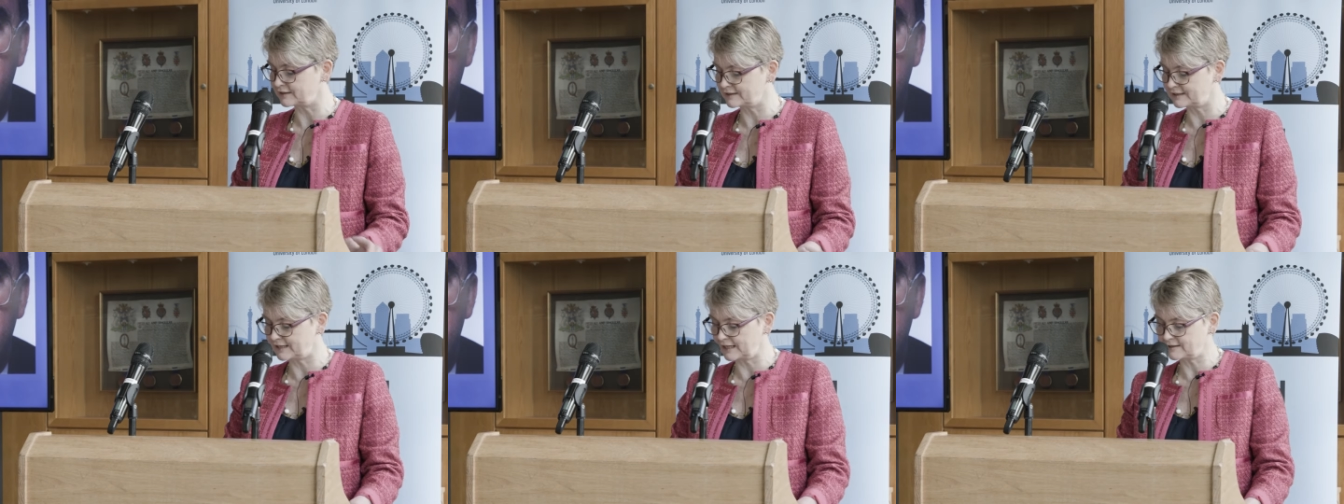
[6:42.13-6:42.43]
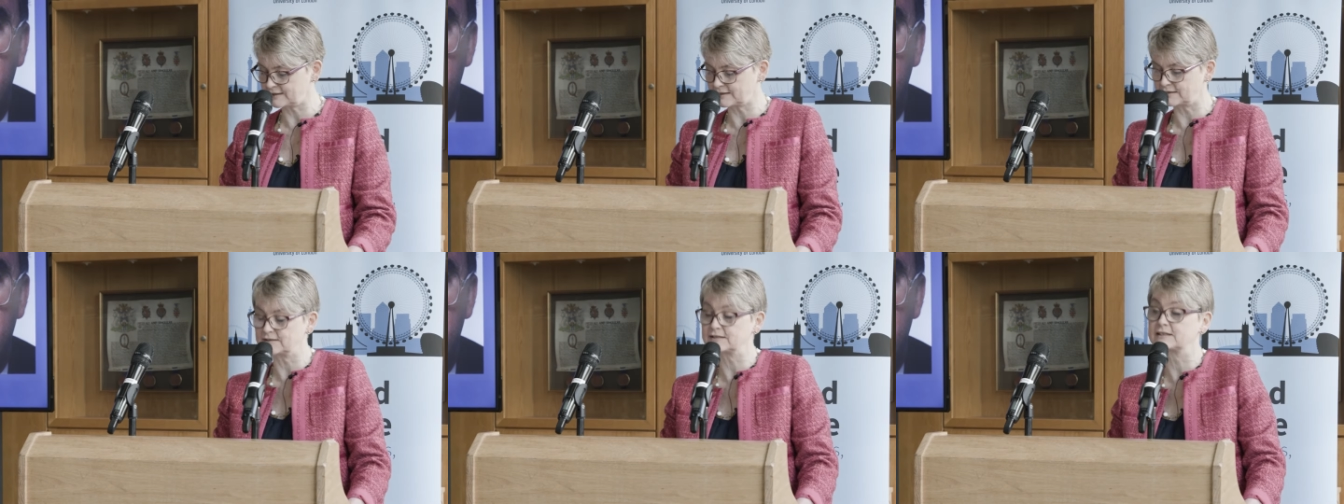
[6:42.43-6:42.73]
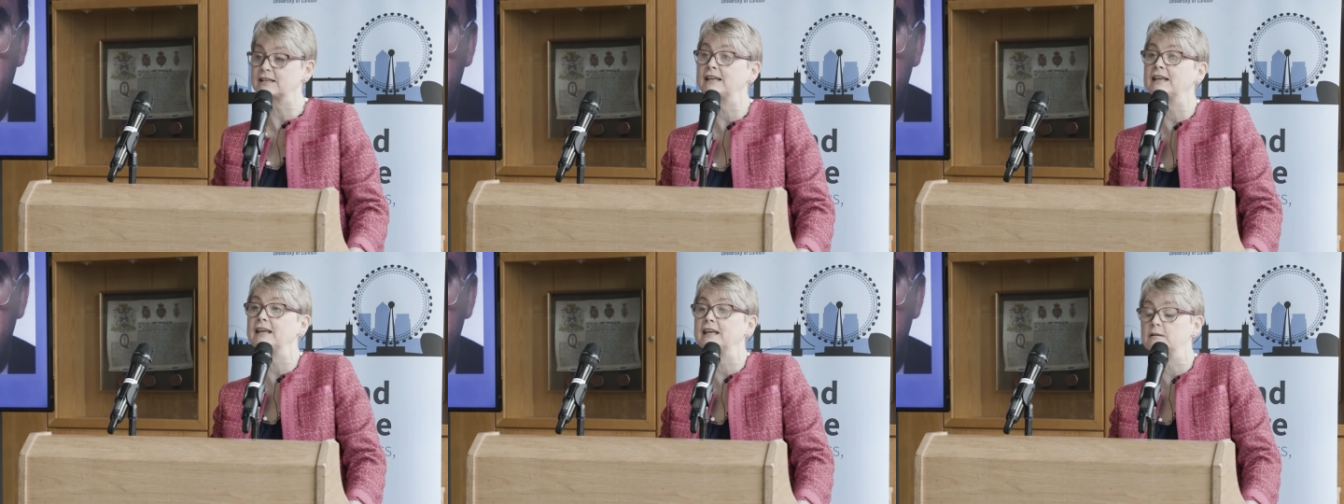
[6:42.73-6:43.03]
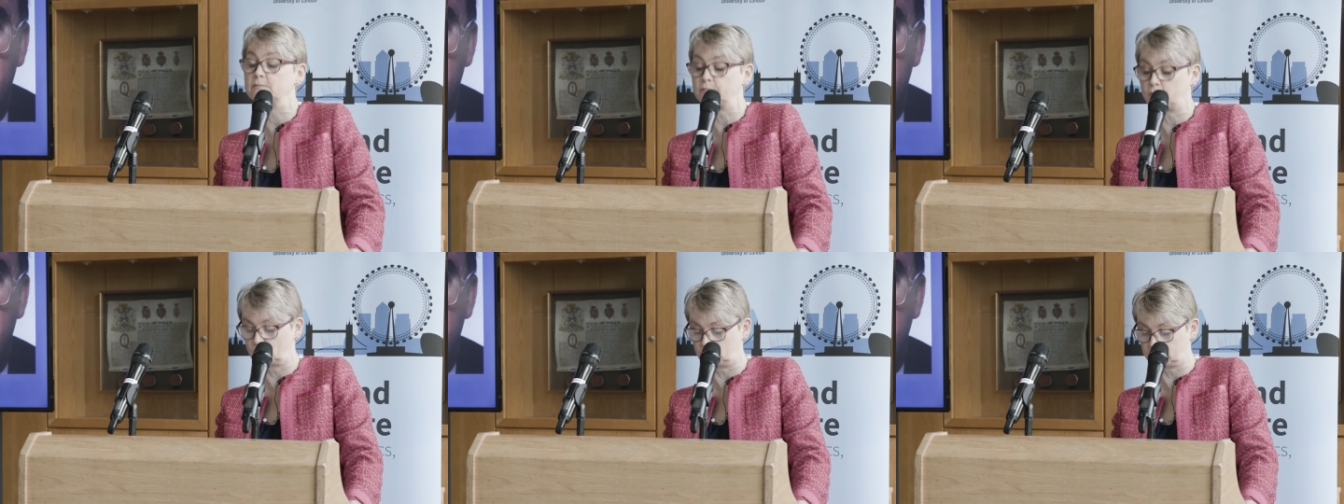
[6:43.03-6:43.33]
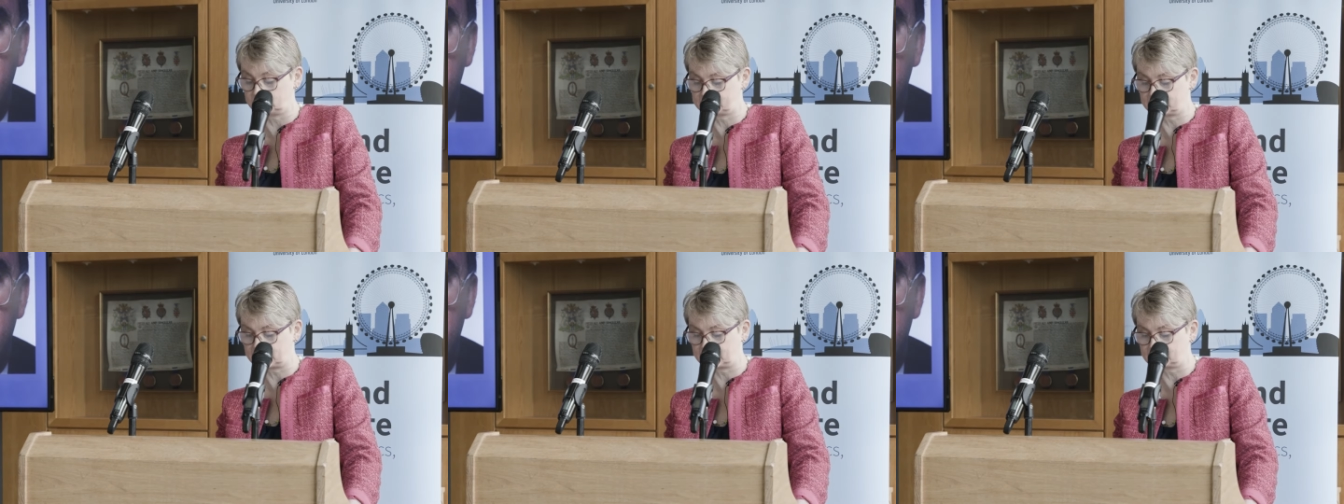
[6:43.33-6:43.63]
and decency in
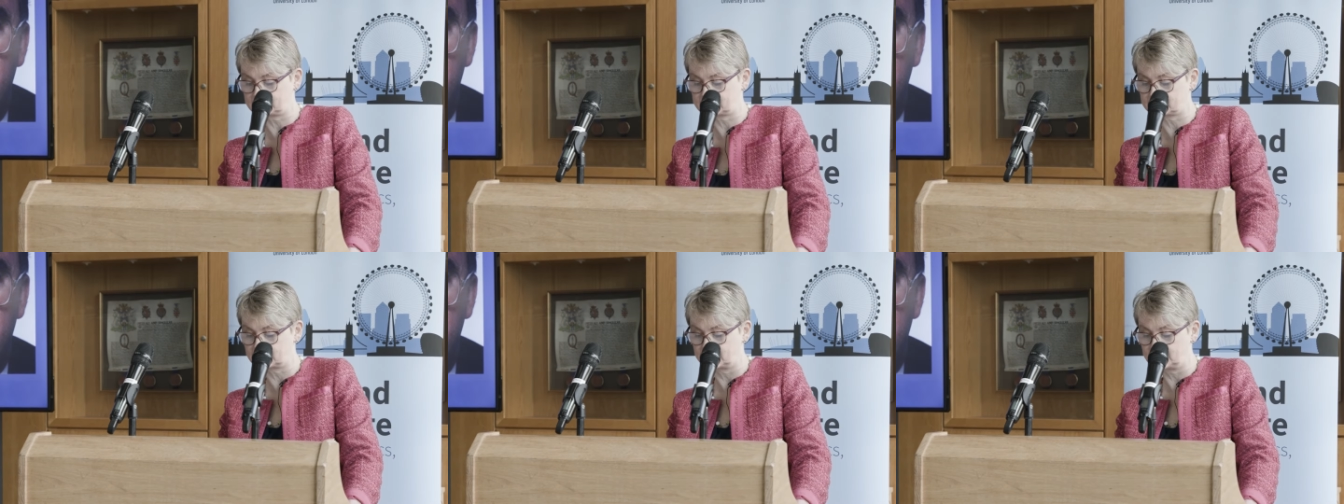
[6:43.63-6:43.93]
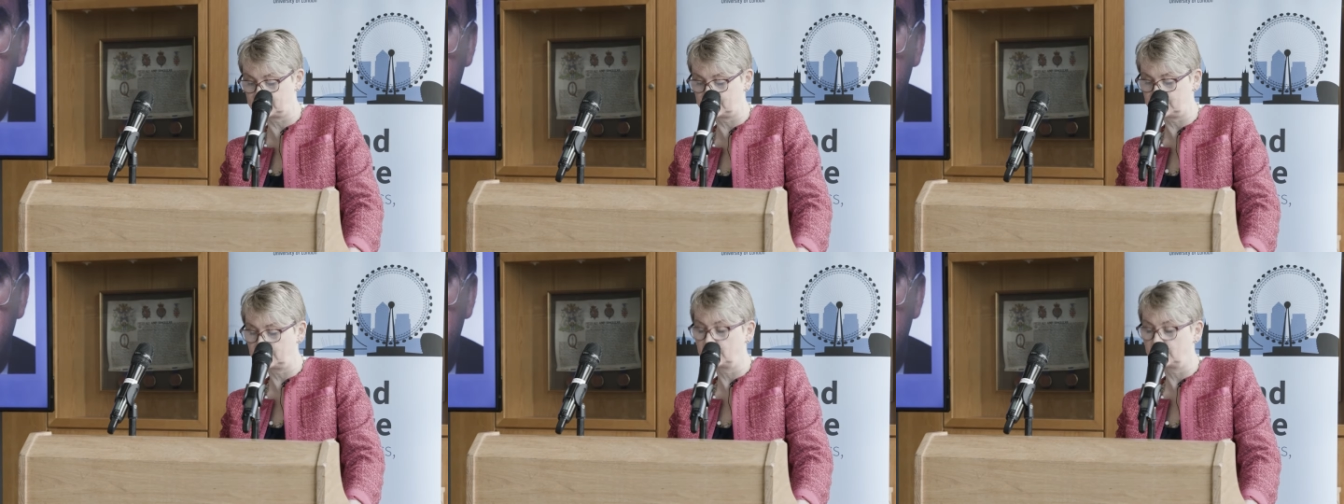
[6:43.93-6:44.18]
politics